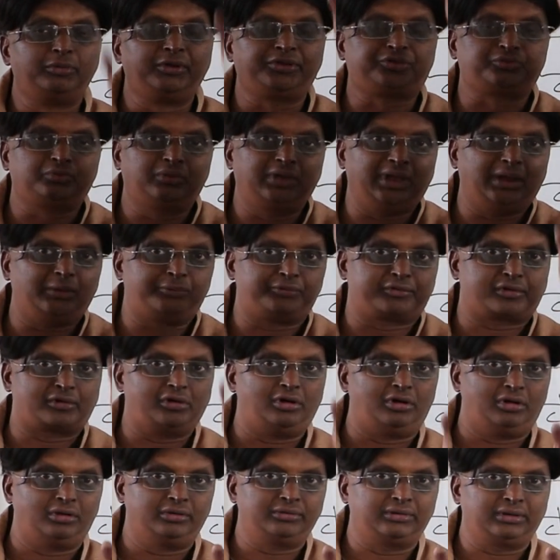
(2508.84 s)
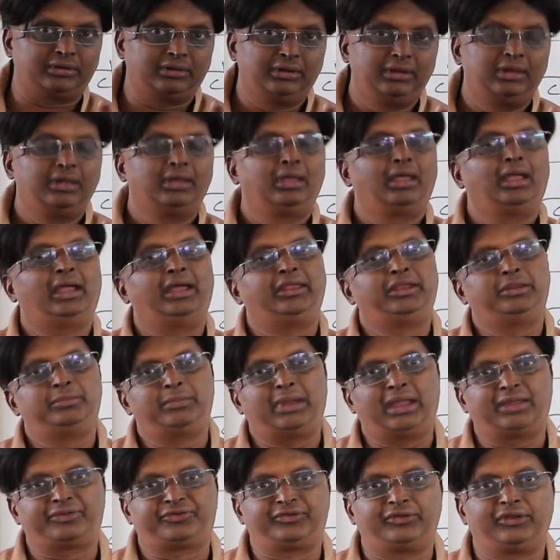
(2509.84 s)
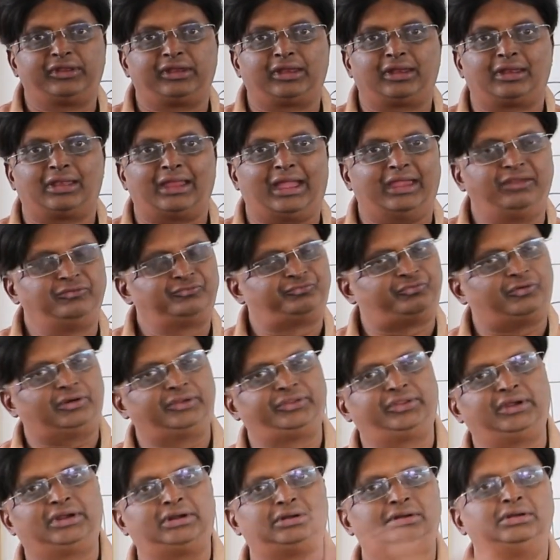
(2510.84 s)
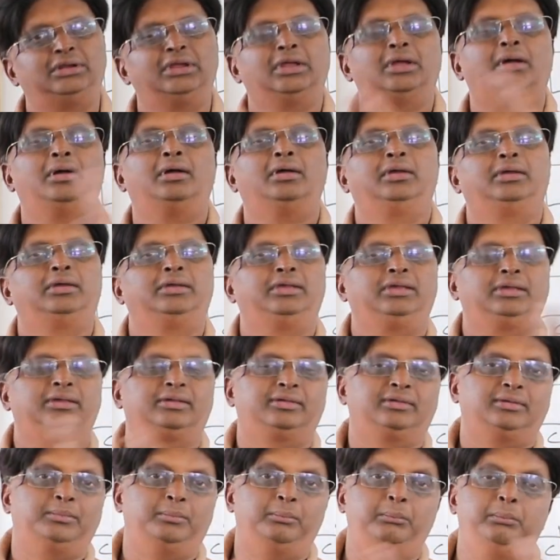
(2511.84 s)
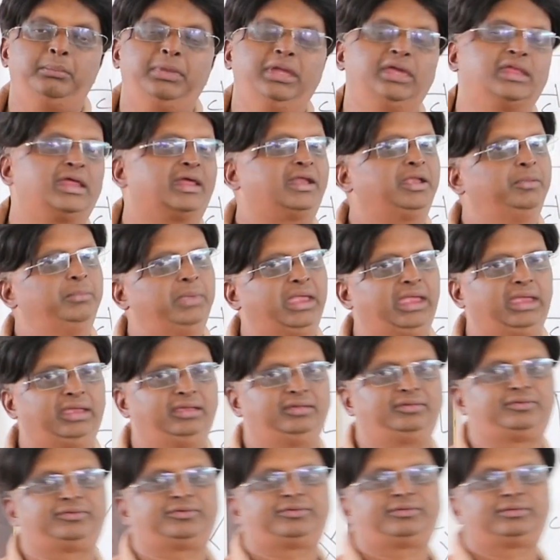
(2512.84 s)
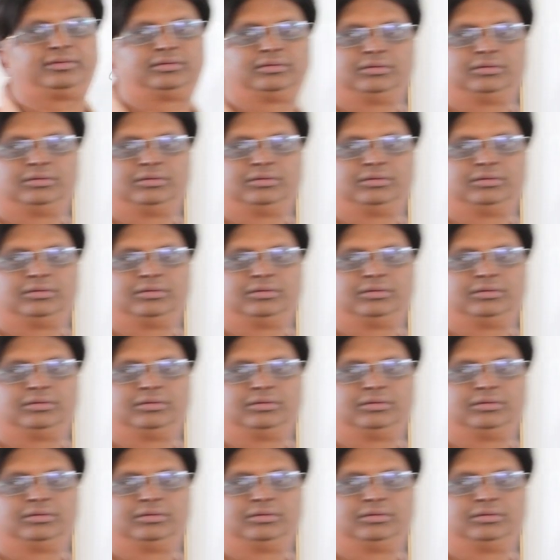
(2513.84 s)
which we have drawn an imaginary line for the mirror image.